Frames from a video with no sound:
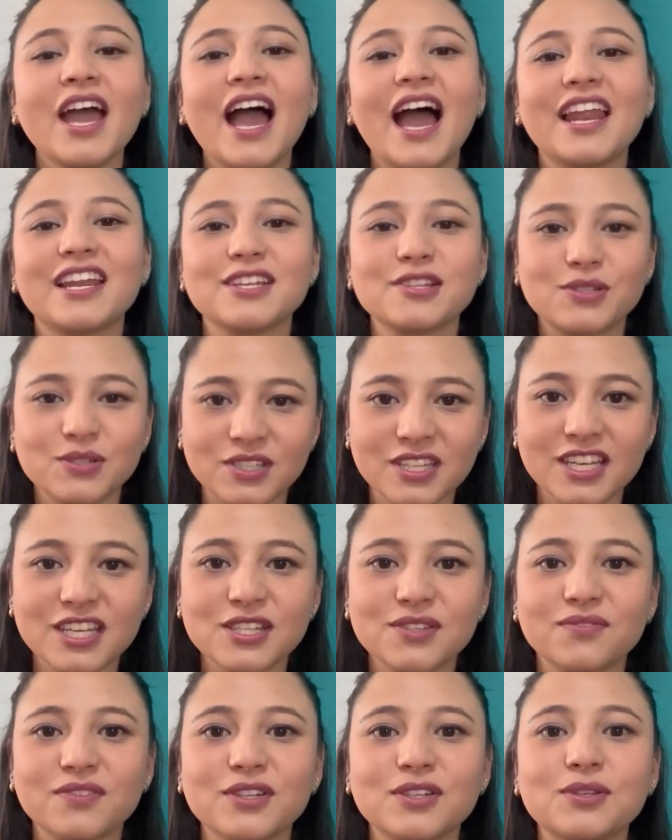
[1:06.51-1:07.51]
And in
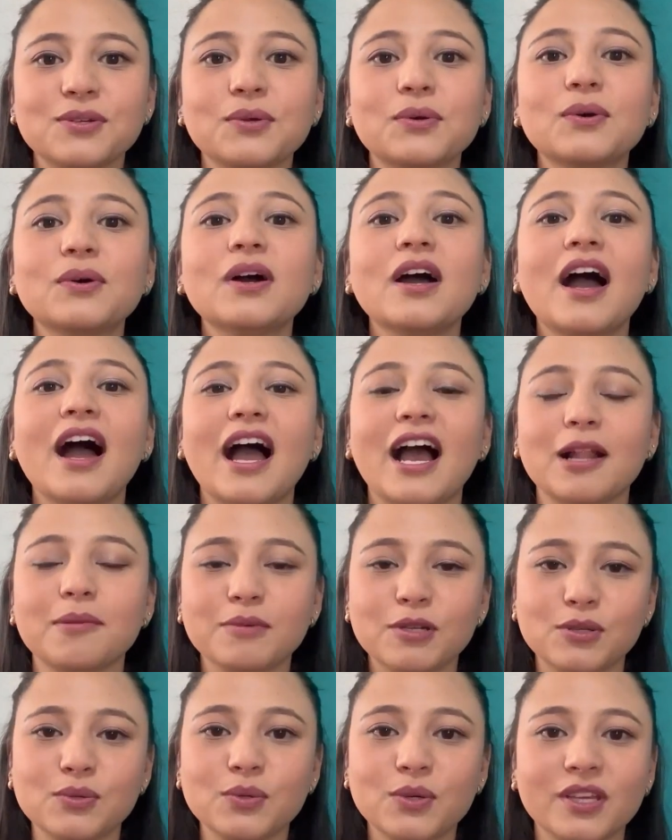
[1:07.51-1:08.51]
today's video, I'll
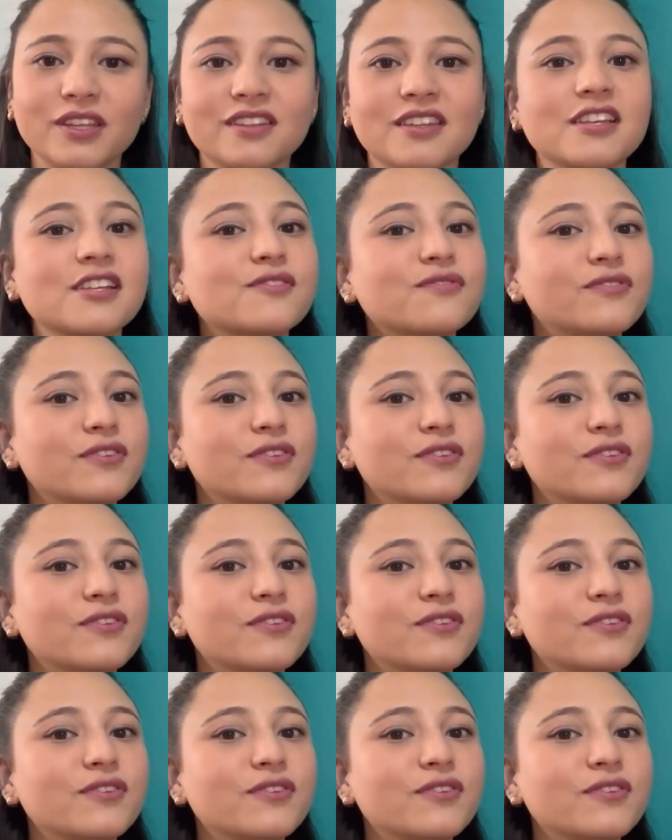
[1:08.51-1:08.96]
be doing this